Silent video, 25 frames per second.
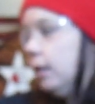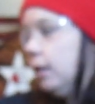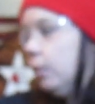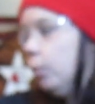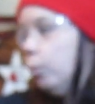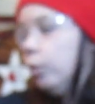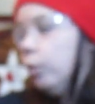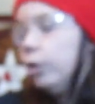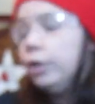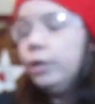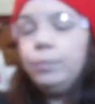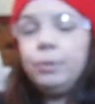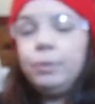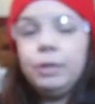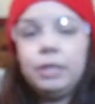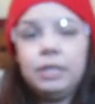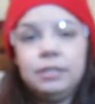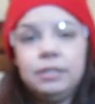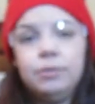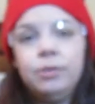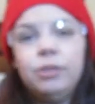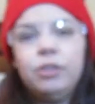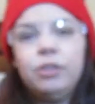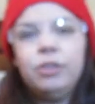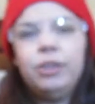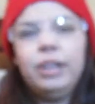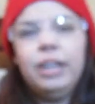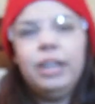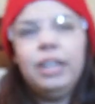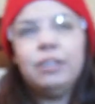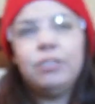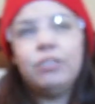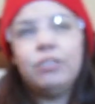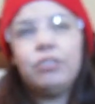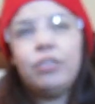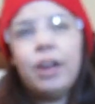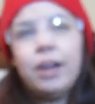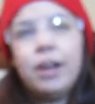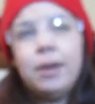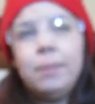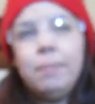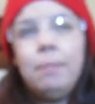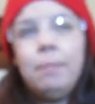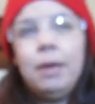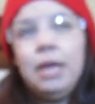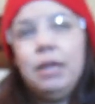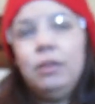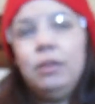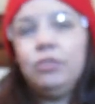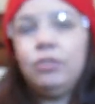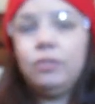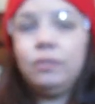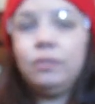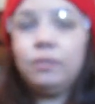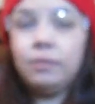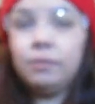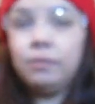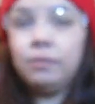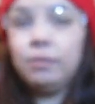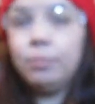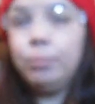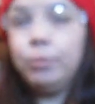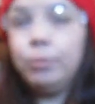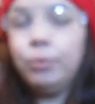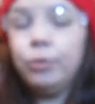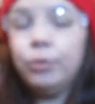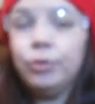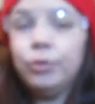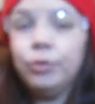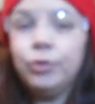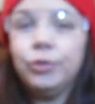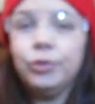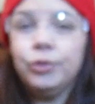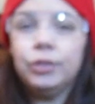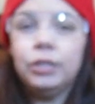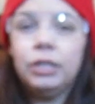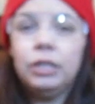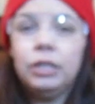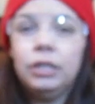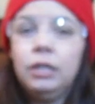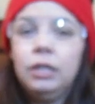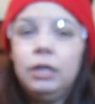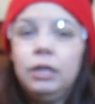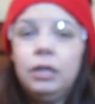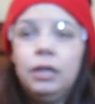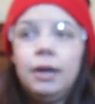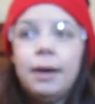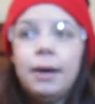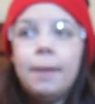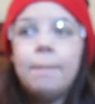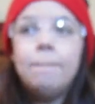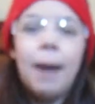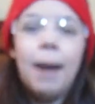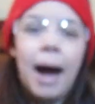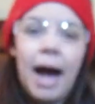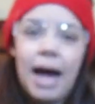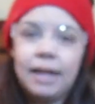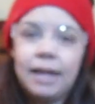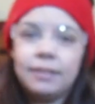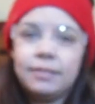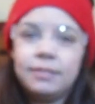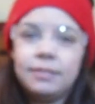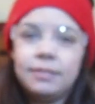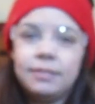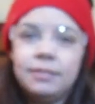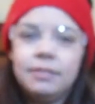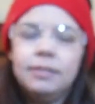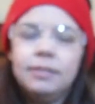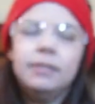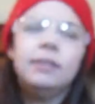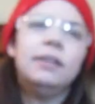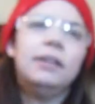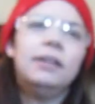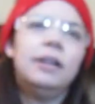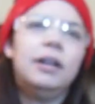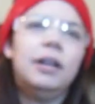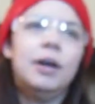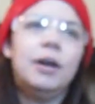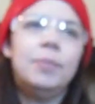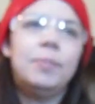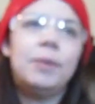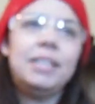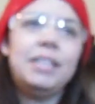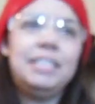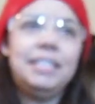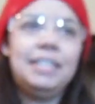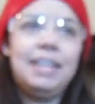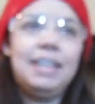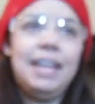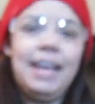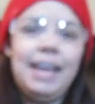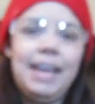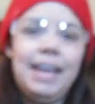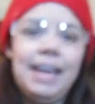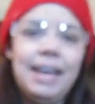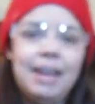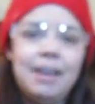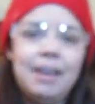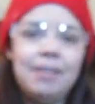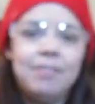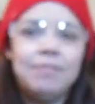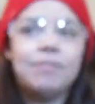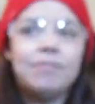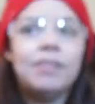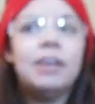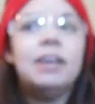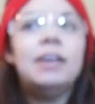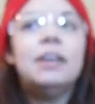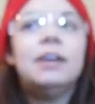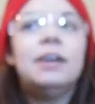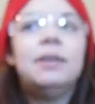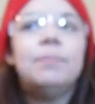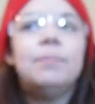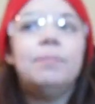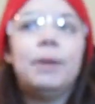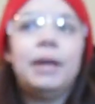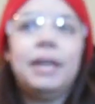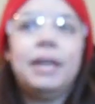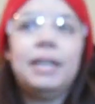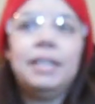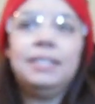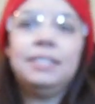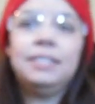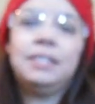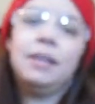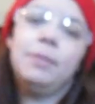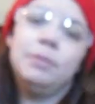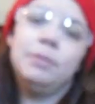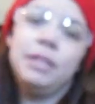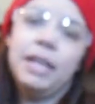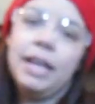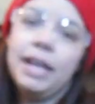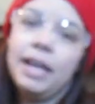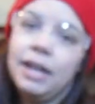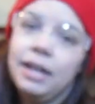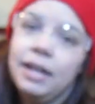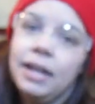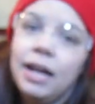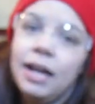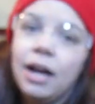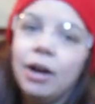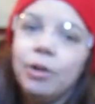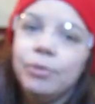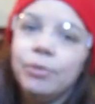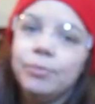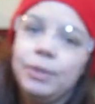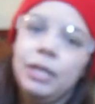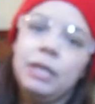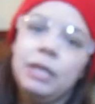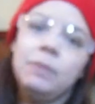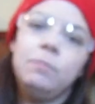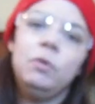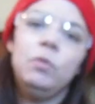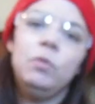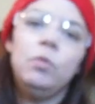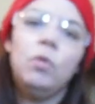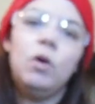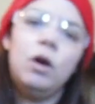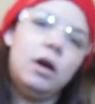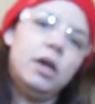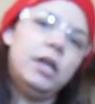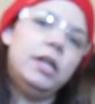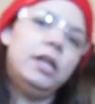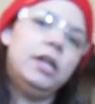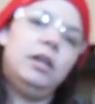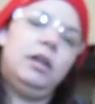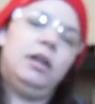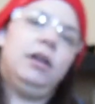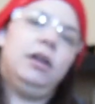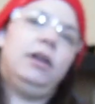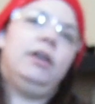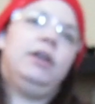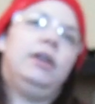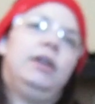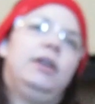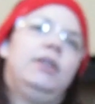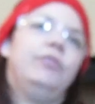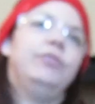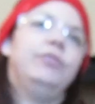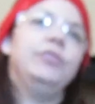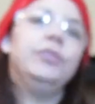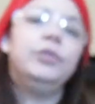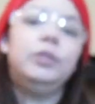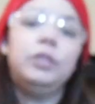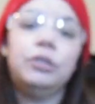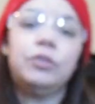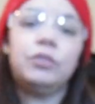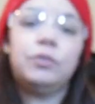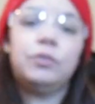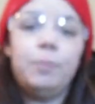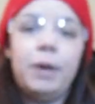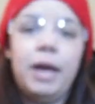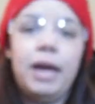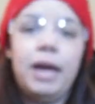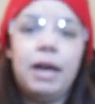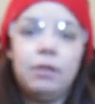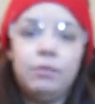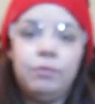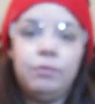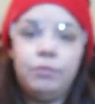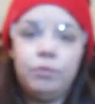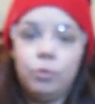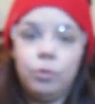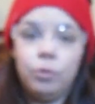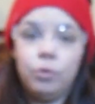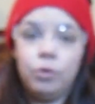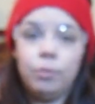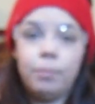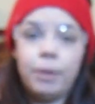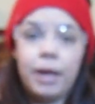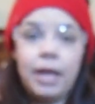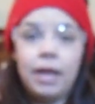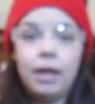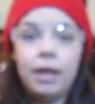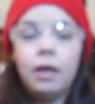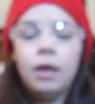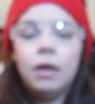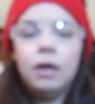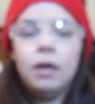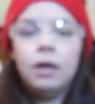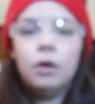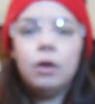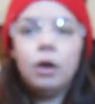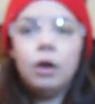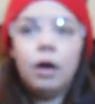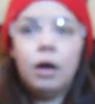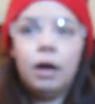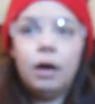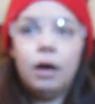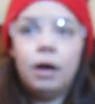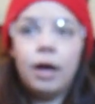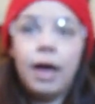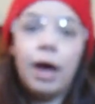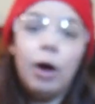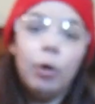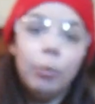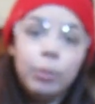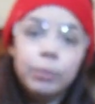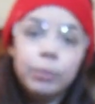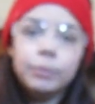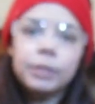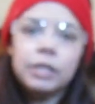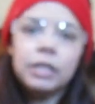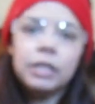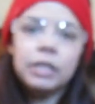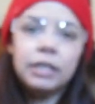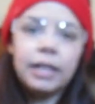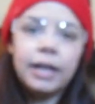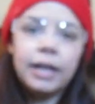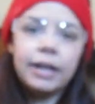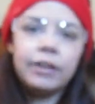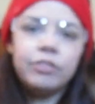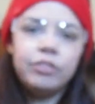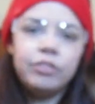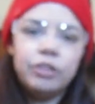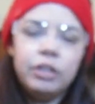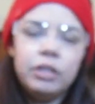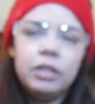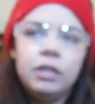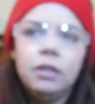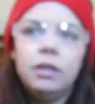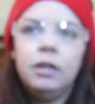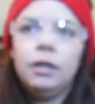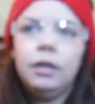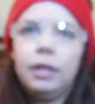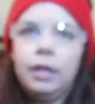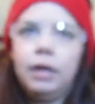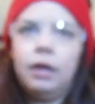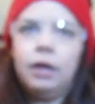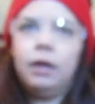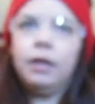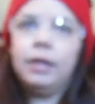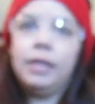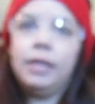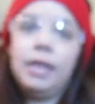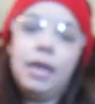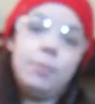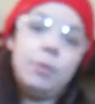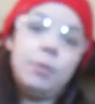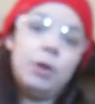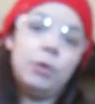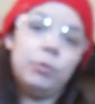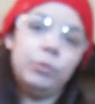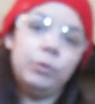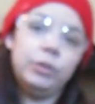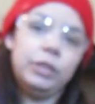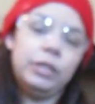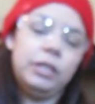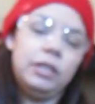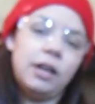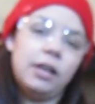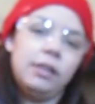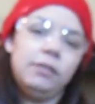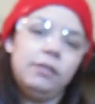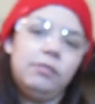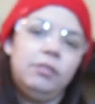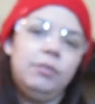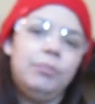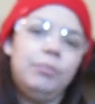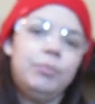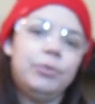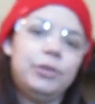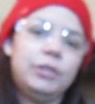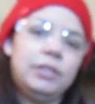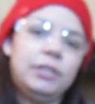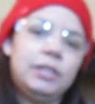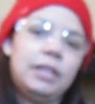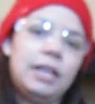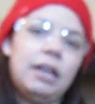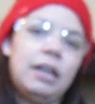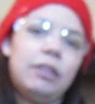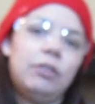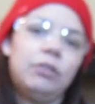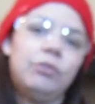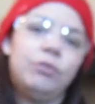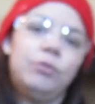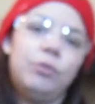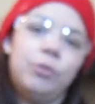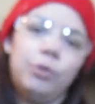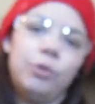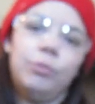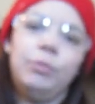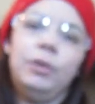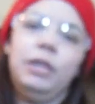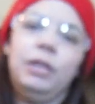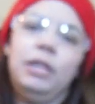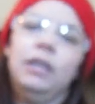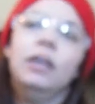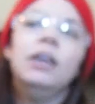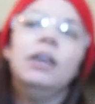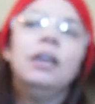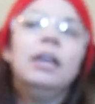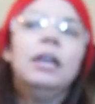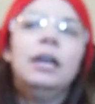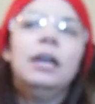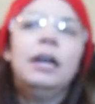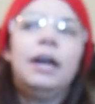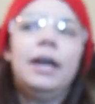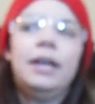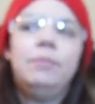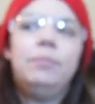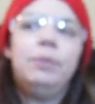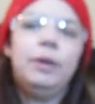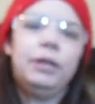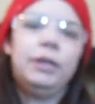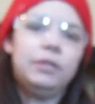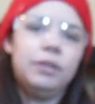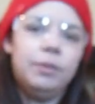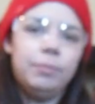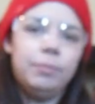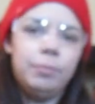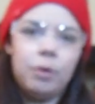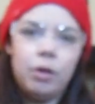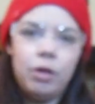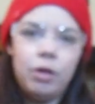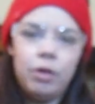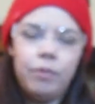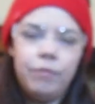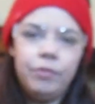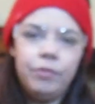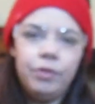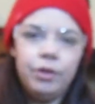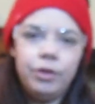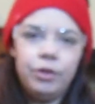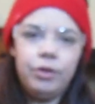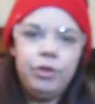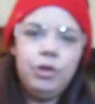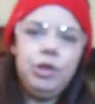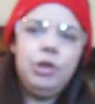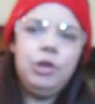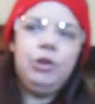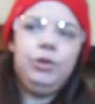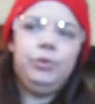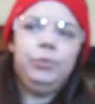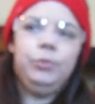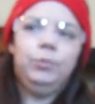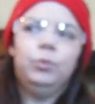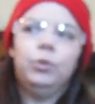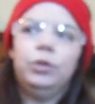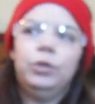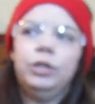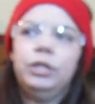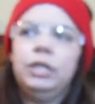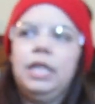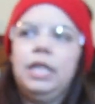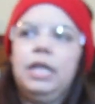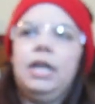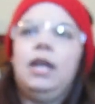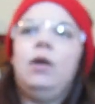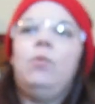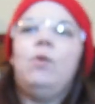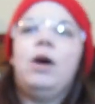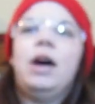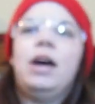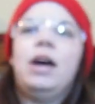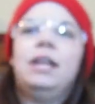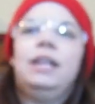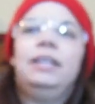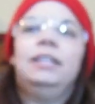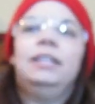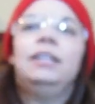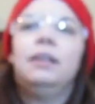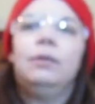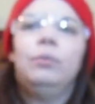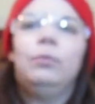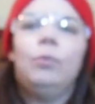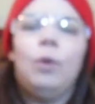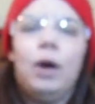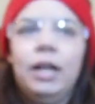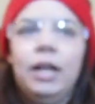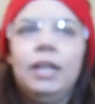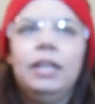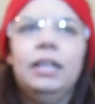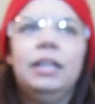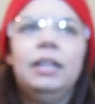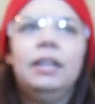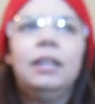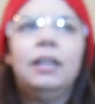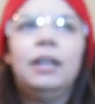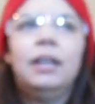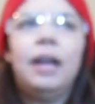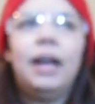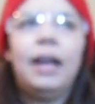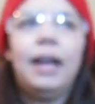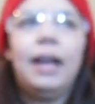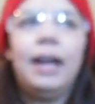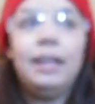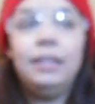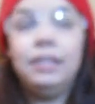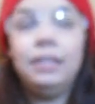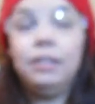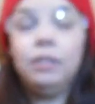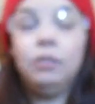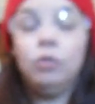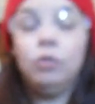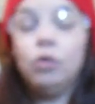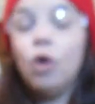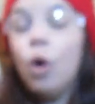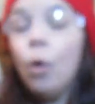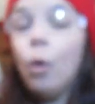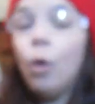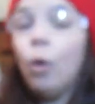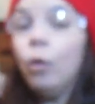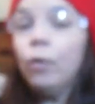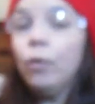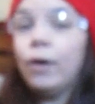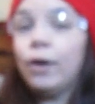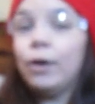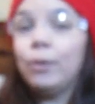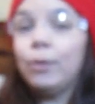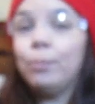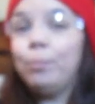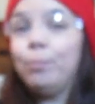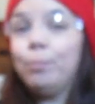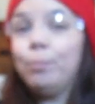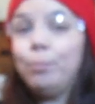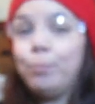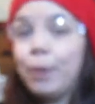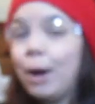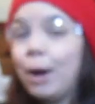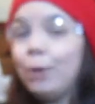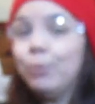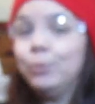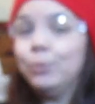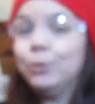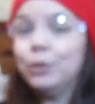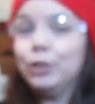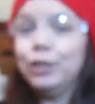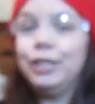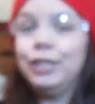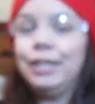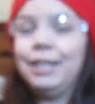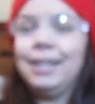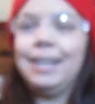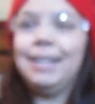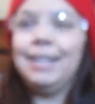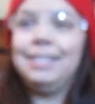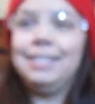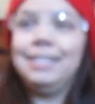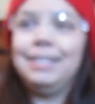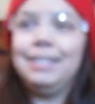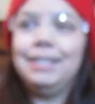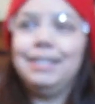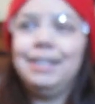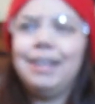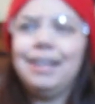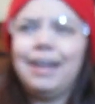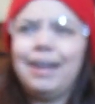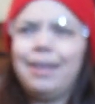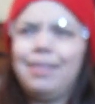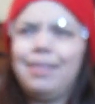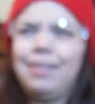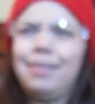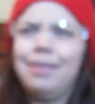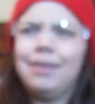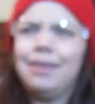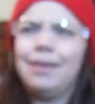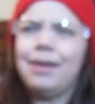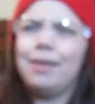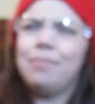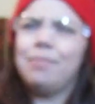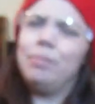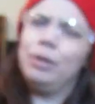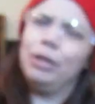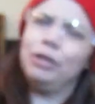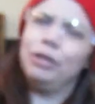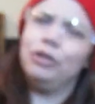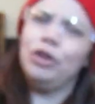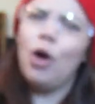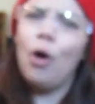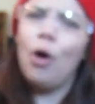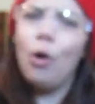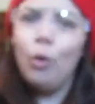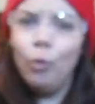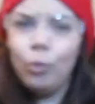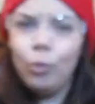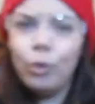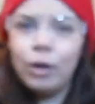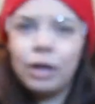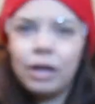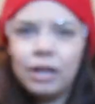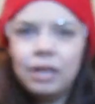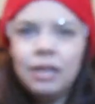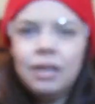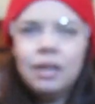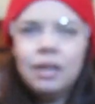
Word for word: wood because I'm going to go ahead and try to make just a simple box. Um, I did have my stepdad helped make me one uh, a few years back for my uh, album collection. Uh, came out really nice. He put it together for me. I had picked up all the wood that I wanted. I, I didn't know a whole lot about wood, and I did, I think, I picked oak.